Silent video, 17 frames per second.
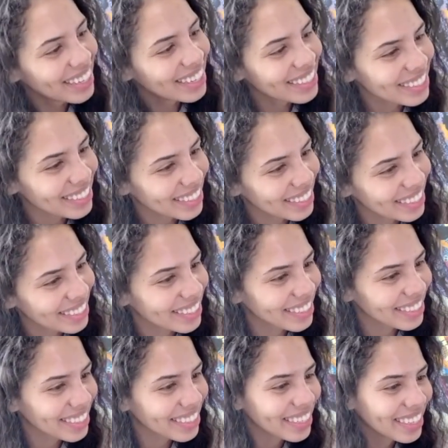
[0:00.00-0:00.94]

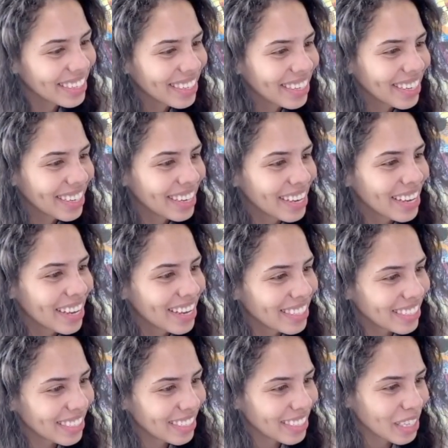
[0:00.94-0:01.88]
Sanji.
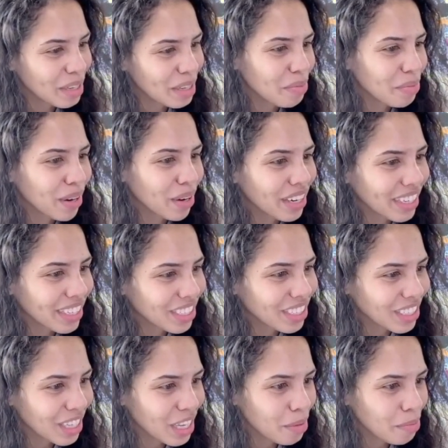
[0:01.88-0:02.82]
Just keep
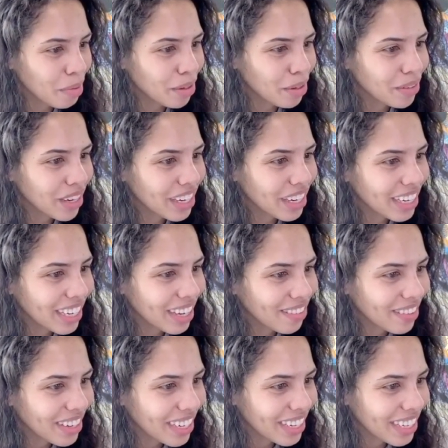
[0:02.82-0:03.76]
on running. I
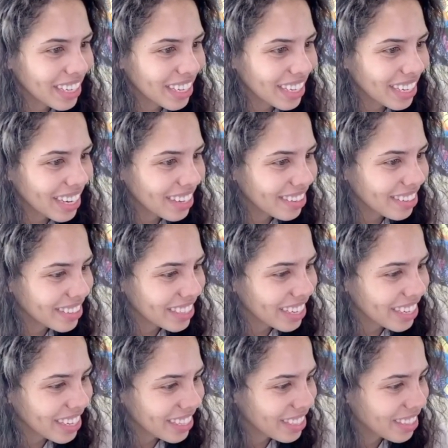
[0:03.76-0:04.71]
want to kick Kaido's
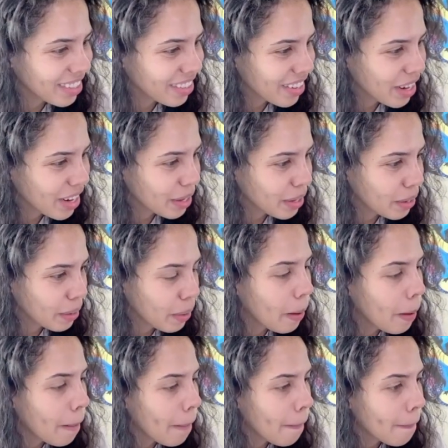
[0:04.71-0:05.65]
ass already.
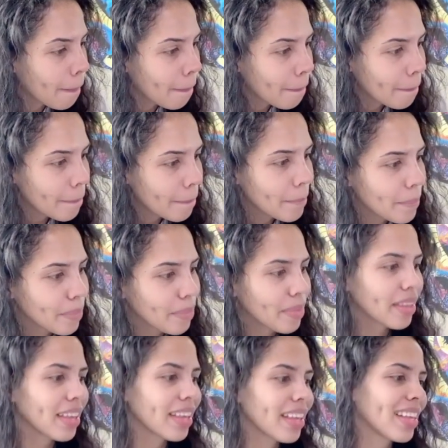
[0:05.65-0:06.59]

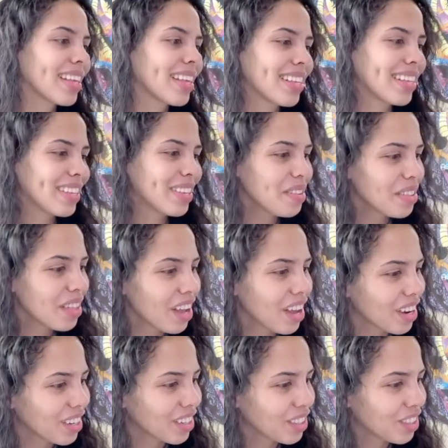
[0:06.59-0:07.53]
You
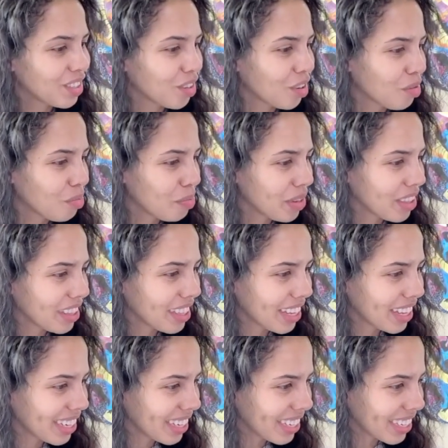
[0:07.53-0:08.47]
lot are so
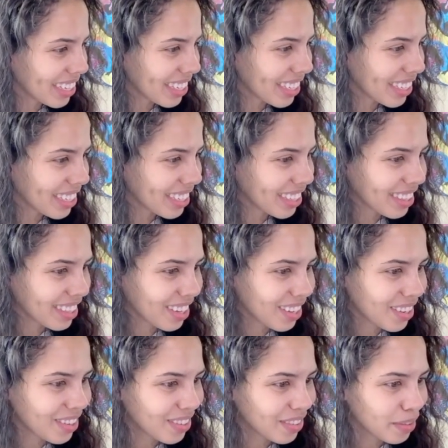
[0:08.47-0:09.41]
pathetic.
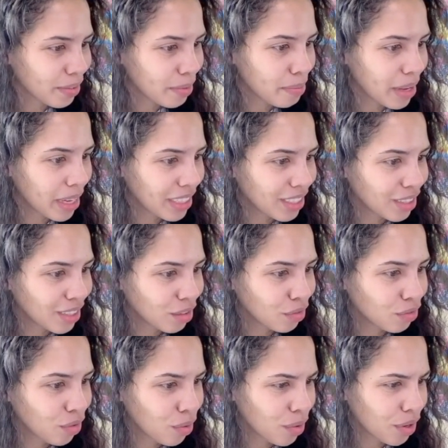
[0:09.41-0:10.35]
Oh, Master
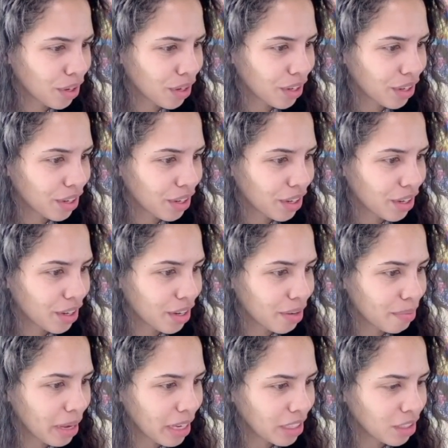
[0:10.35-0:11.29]
Four.
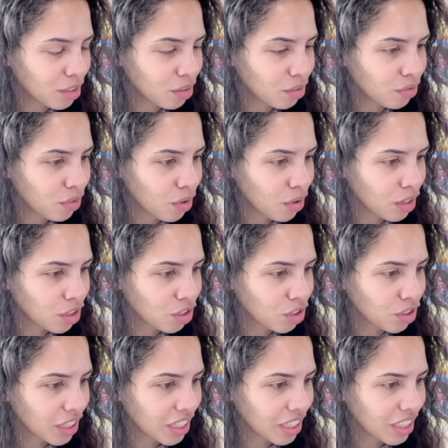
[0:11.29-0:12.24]
Master Four
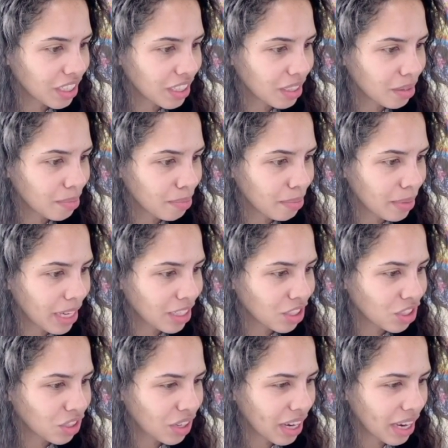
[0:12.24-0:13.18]
tricks
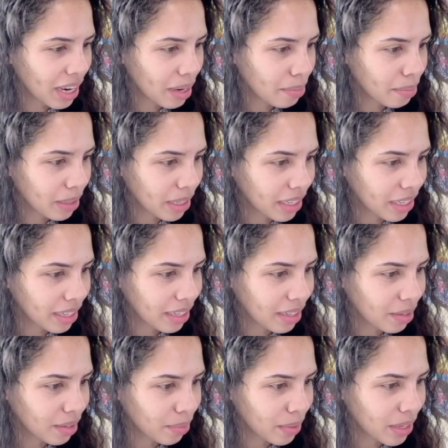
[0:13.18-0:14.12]
Master Hamlet.
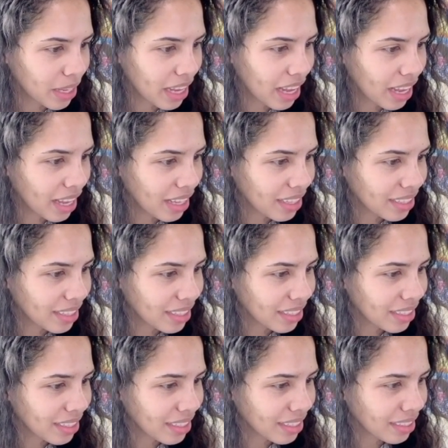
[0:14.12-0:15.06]
We can't
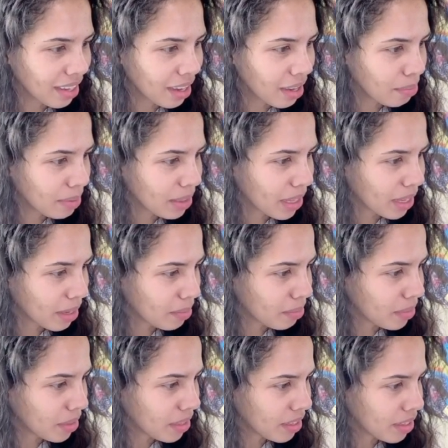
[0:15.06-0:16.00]
stop
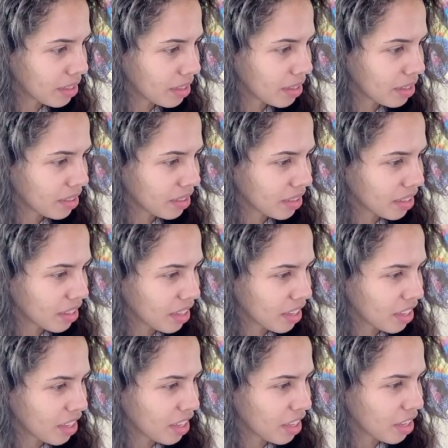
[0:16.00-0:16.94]
them.
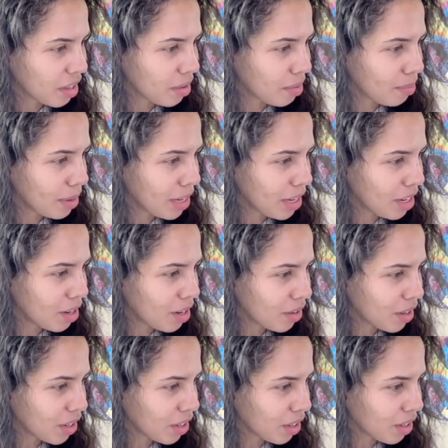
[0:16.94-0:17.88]

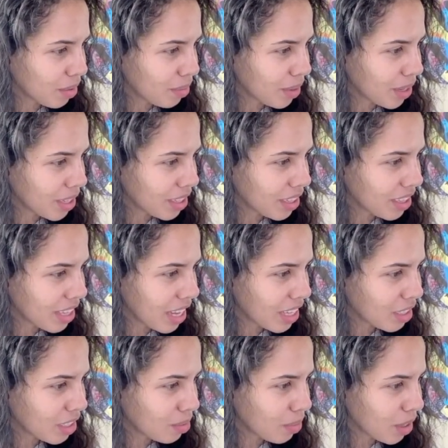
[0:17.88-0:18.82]
Mediocre,
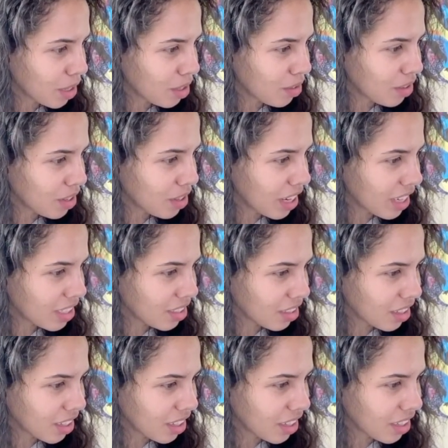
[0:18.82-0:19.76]
that's what you guys
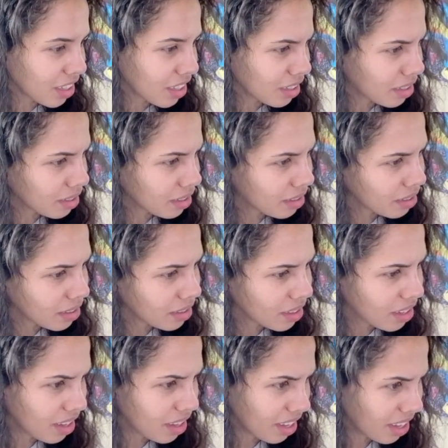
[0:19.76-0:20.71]
are.
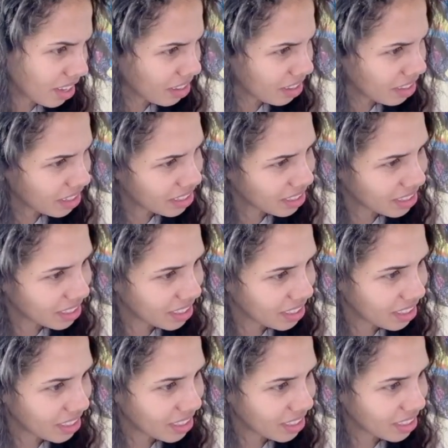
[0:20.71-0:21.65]
The hell is
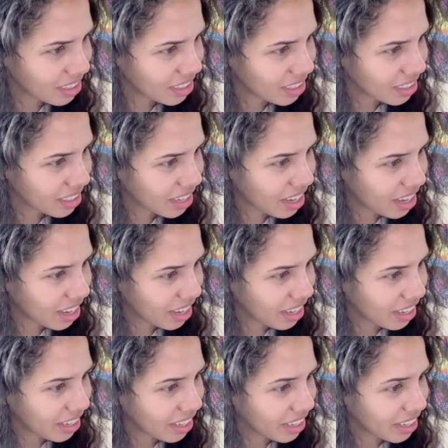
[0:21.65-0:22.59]
this
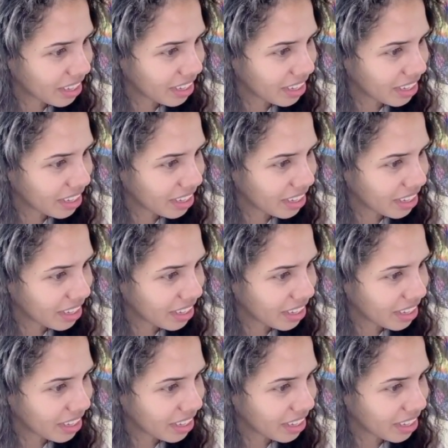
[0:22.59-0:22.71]
guy?